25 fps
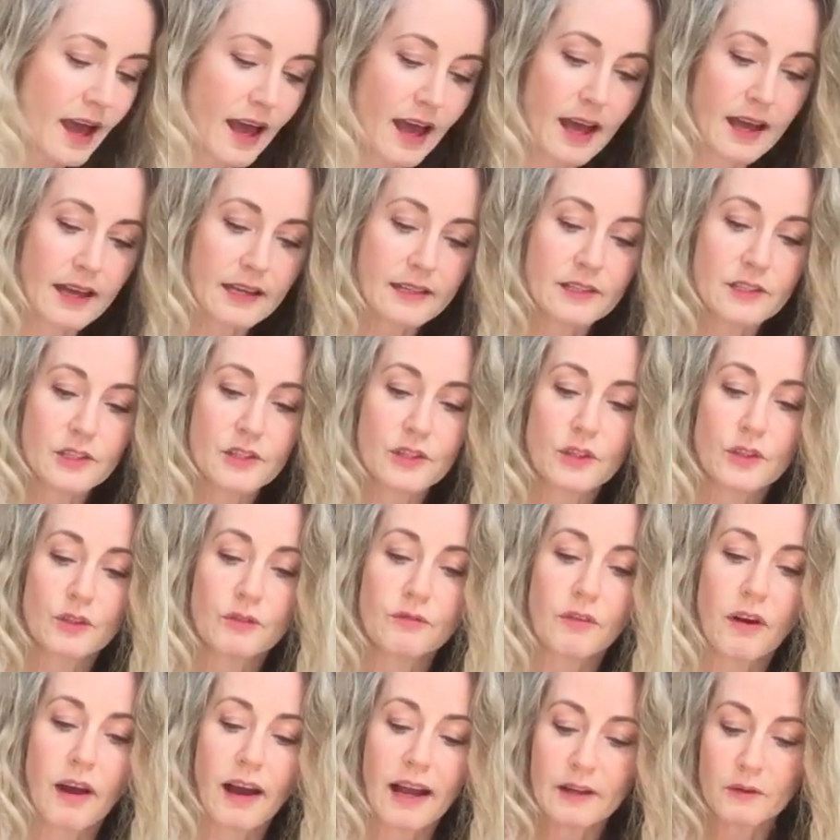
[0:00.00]
And
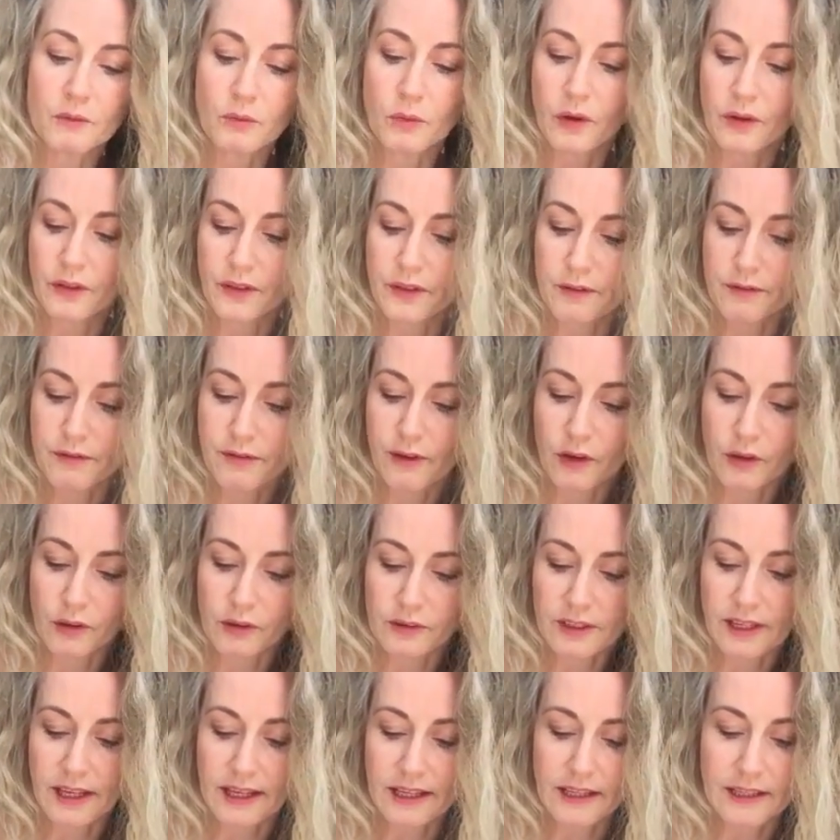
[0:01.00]
you write what the
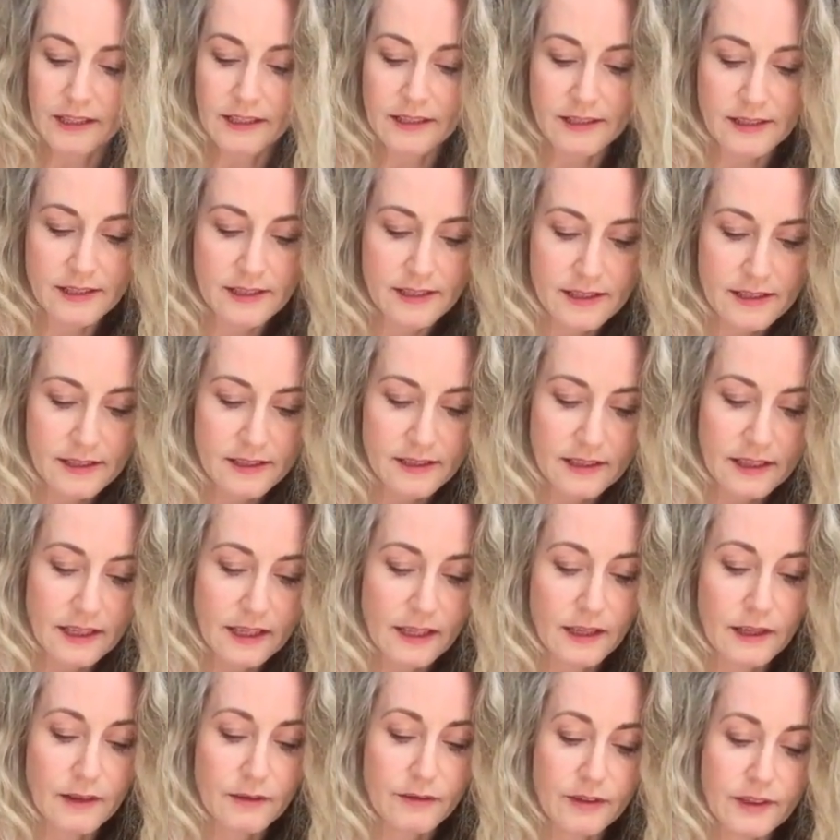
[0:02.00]
folder is,
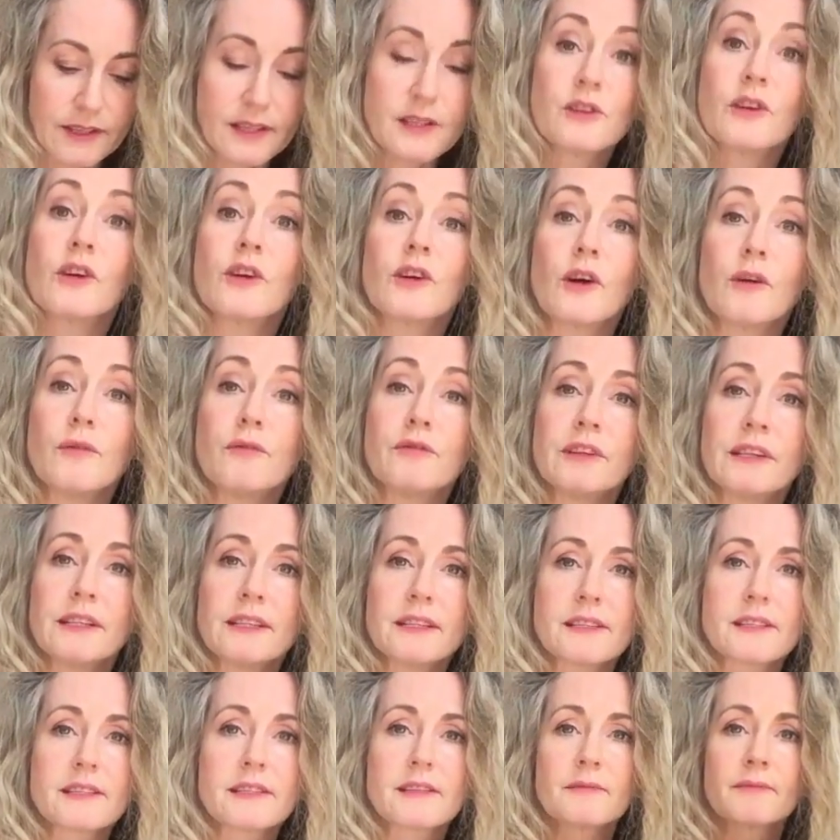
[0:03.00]
if it's not
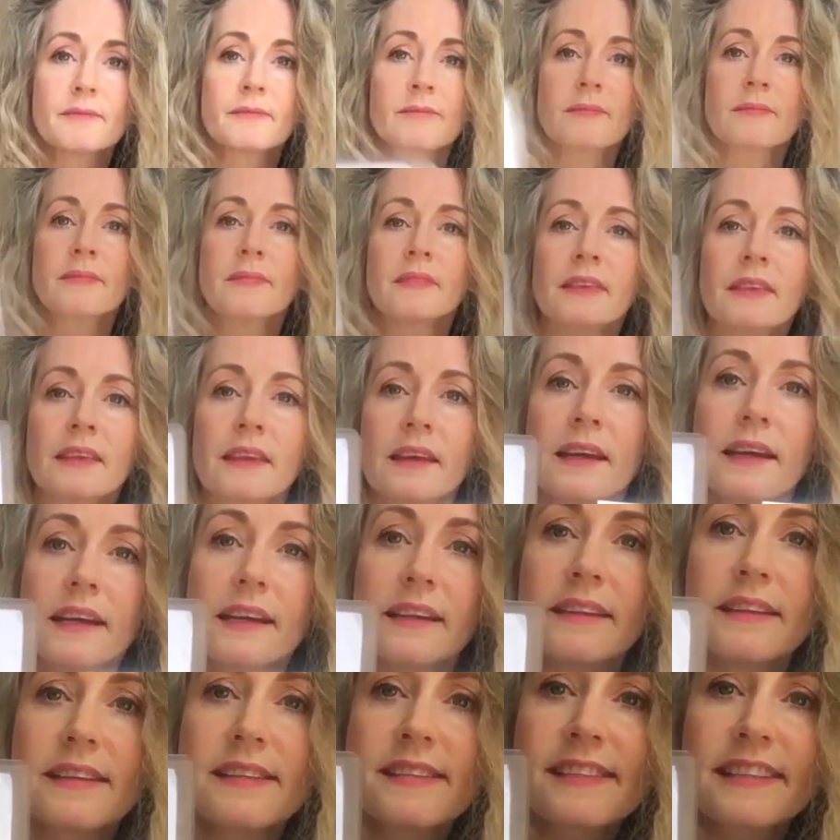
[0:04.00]
obvious.
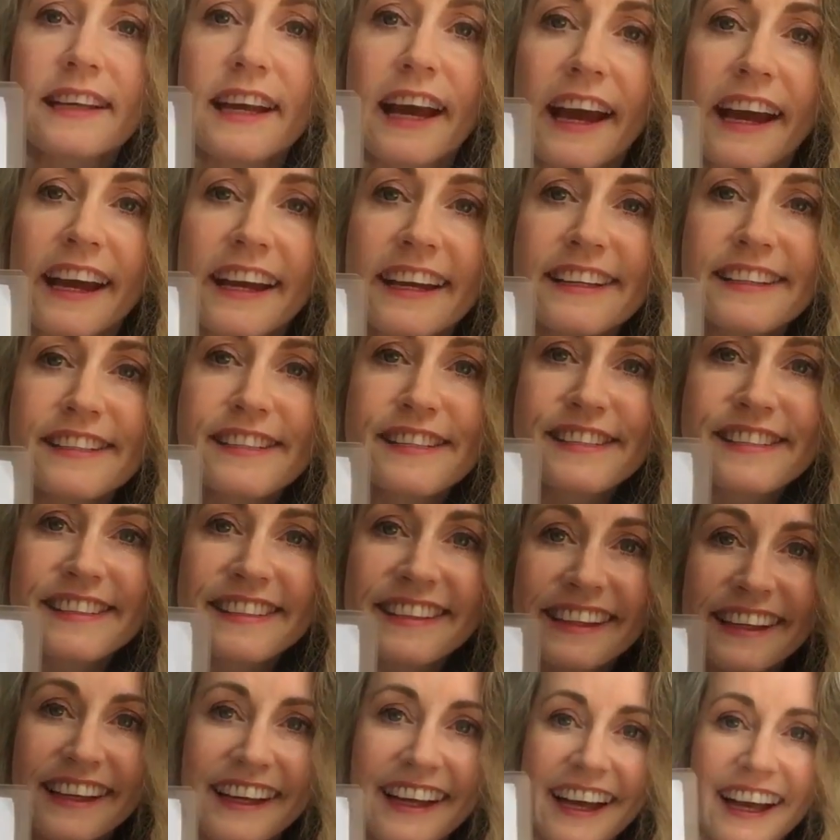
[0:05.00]
In this case,
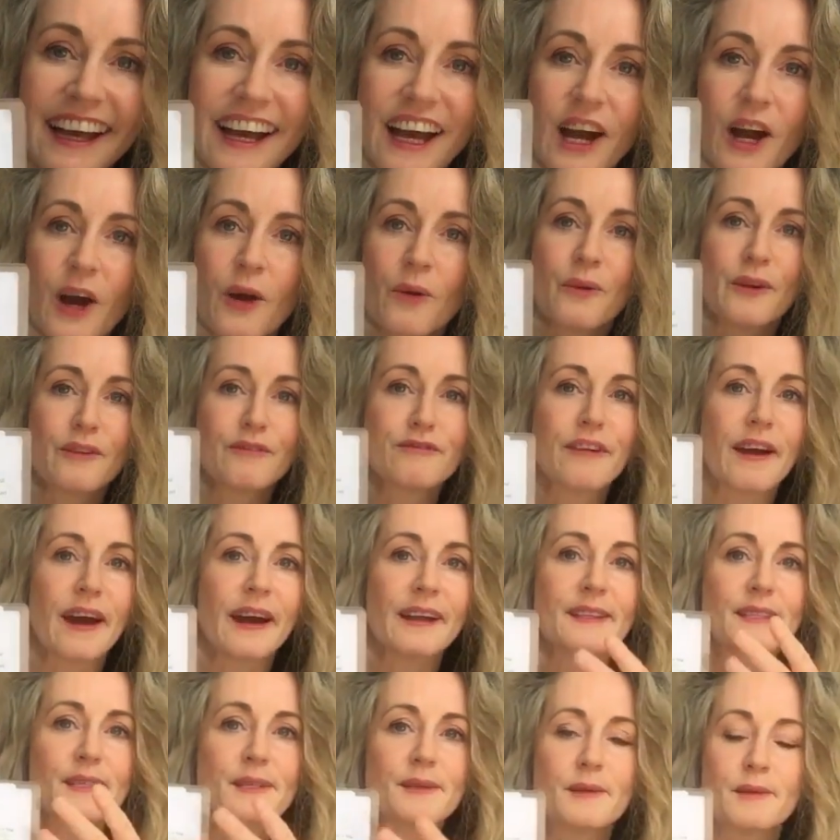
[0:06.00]
we
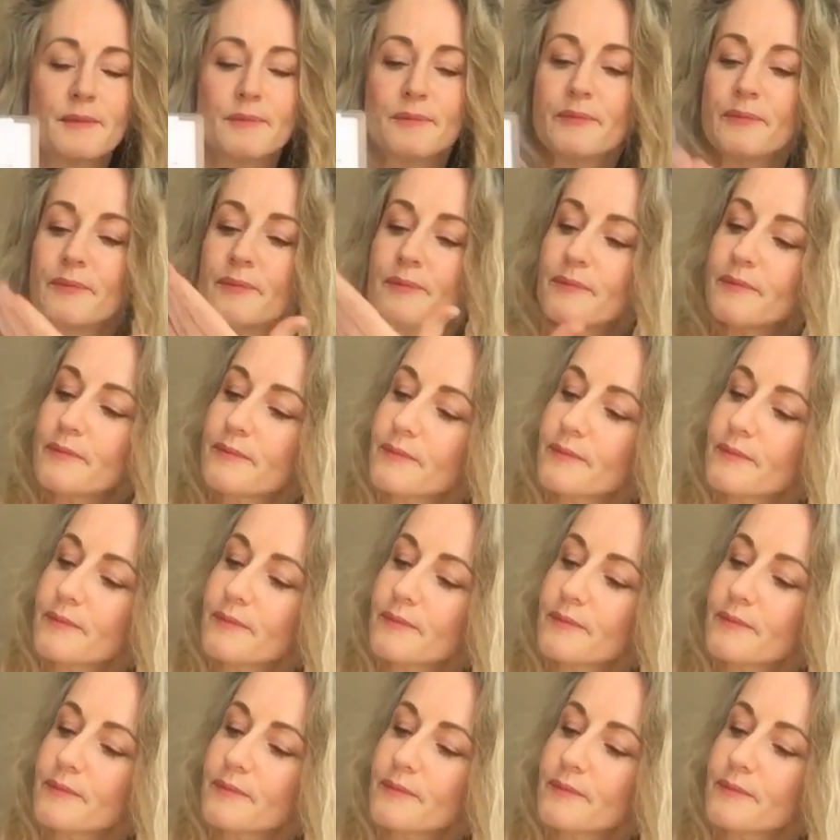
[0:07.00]
found some